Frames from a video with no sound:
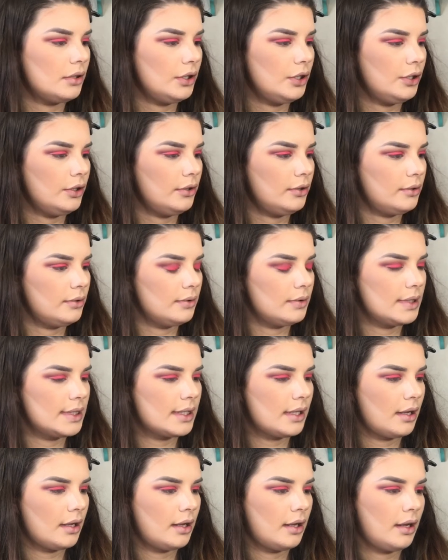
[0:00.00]
Use
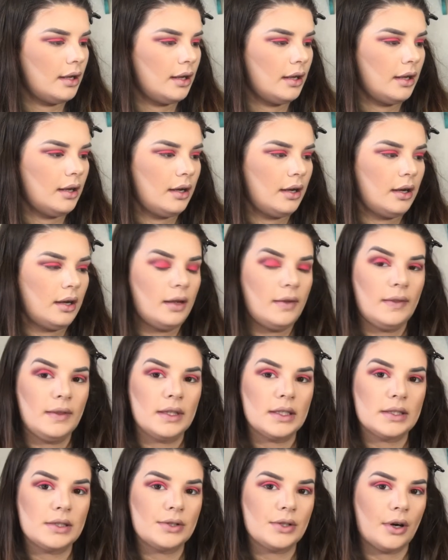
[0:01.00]

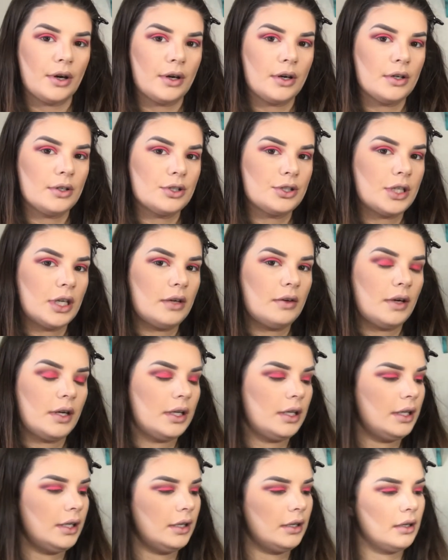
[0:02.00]
this darker shade
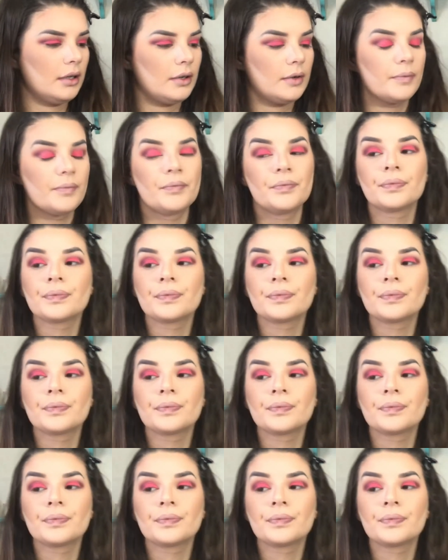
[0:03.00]
right here